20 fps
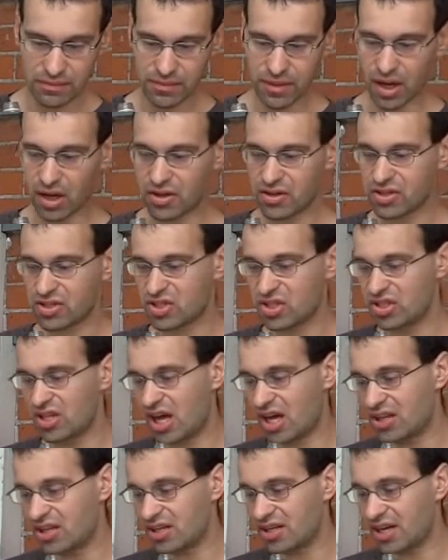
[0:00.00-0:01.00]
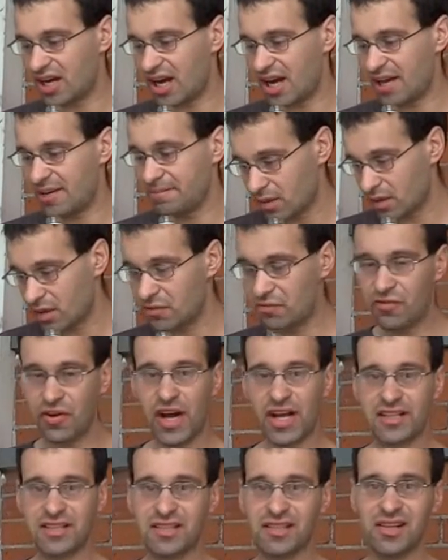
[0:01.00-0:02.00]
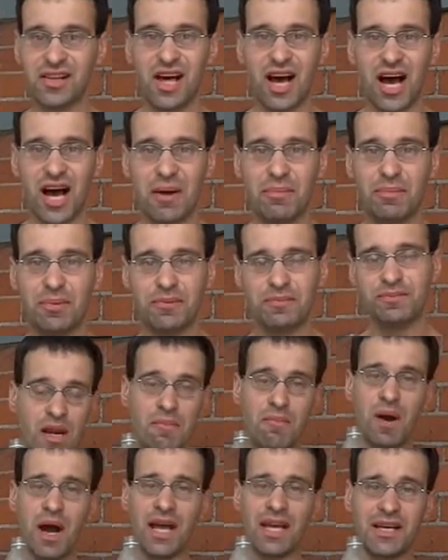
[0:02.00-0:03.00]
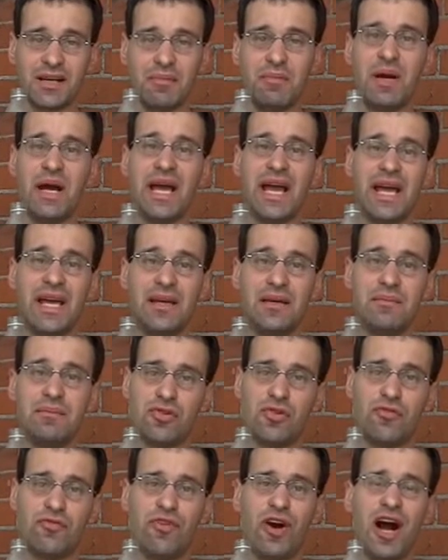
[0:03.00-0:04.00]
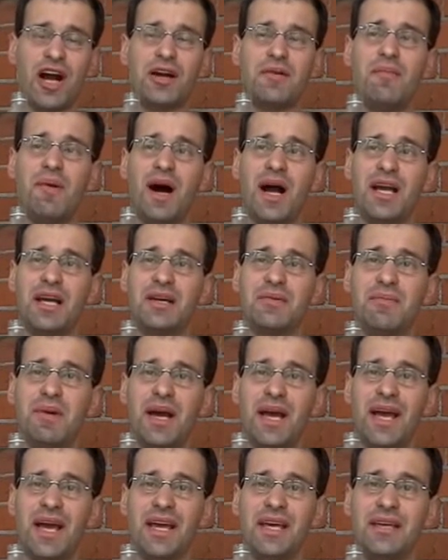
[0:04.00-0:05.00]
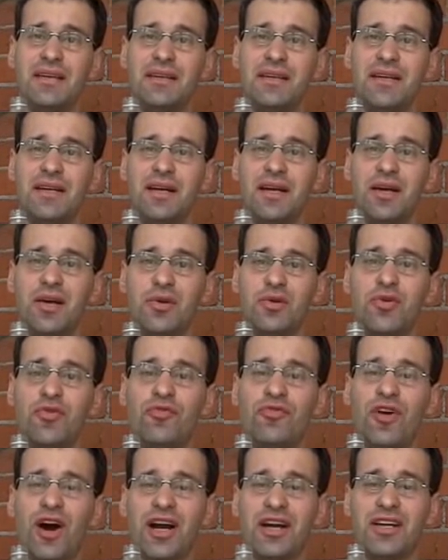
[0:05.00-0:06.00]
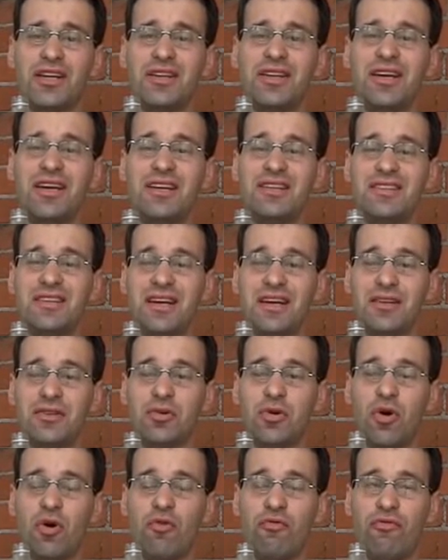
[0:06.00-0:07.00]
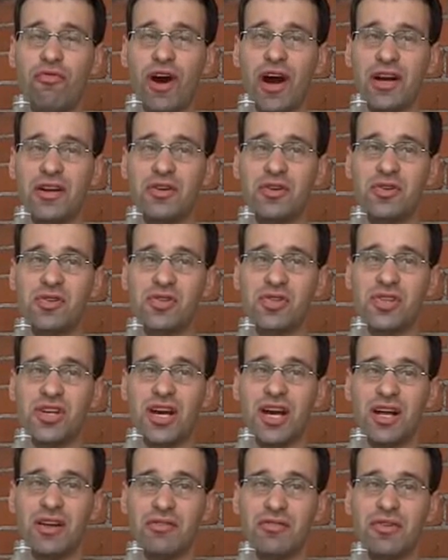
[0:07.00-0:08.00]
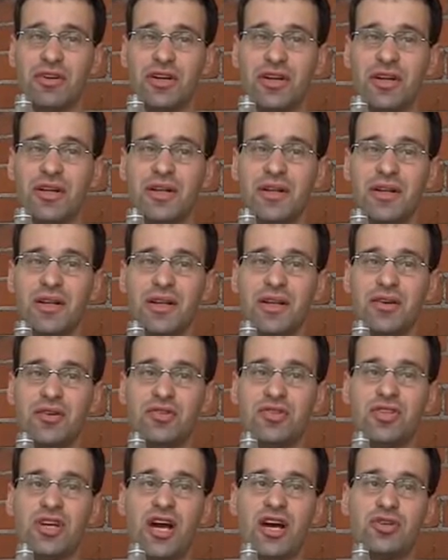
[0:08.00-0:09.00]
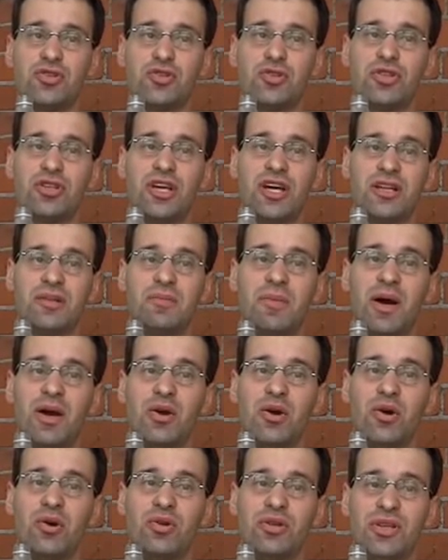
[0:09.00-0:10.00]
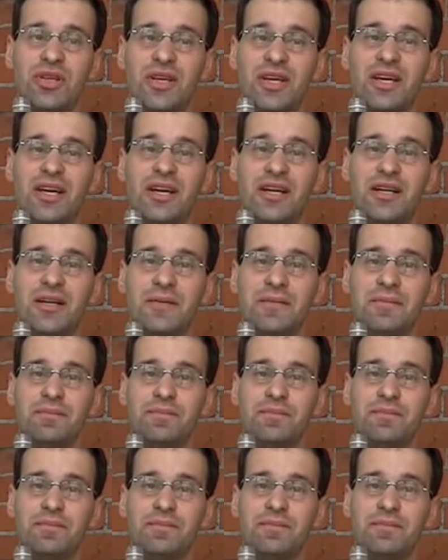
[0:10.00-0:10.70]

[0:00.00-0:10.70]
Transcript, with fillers: Now there's another guy, the fat slob, Mike May. So fuck Mike May, you fucking idiot, go fuck yourself. You say I should get my own gig